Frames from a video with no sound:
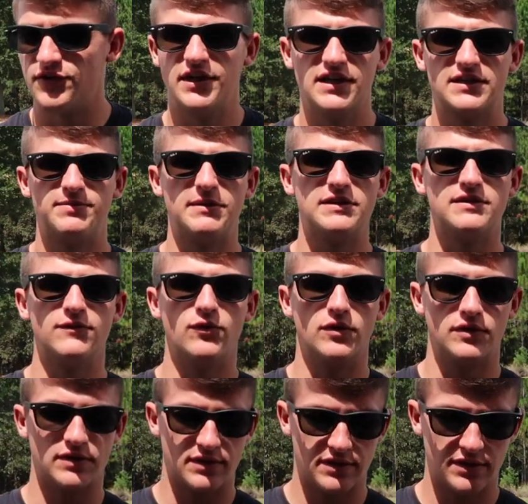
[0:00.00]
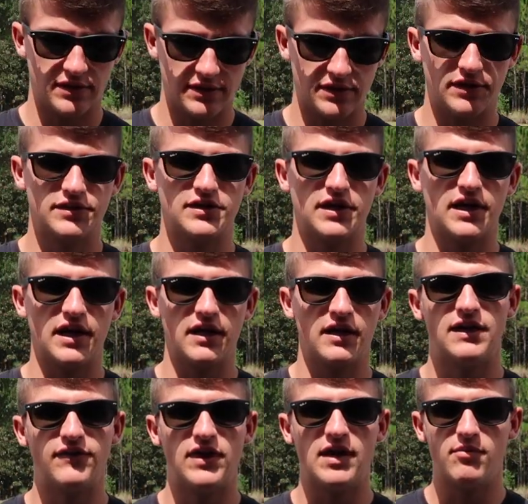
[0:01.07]
for the expensive ones. So there's like
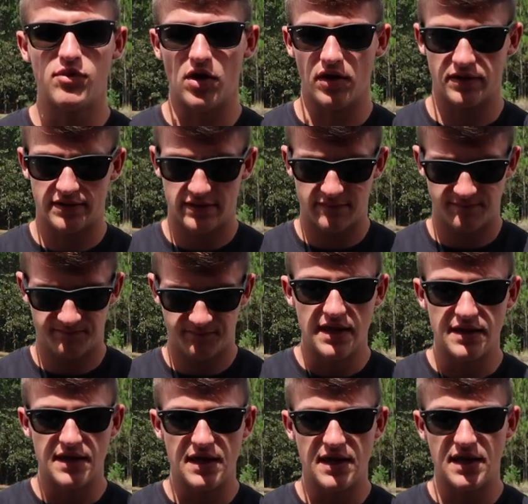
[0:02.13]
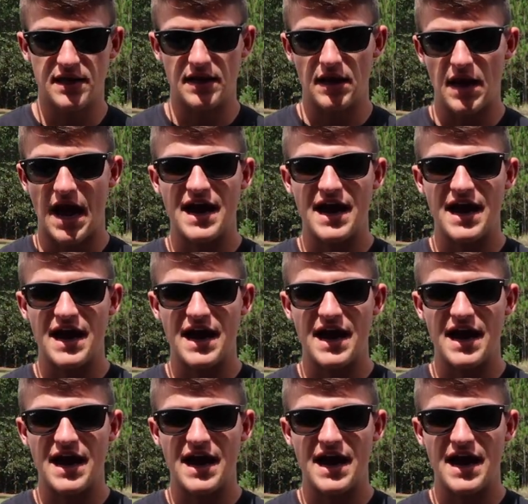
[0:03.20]
$7 to $8. And then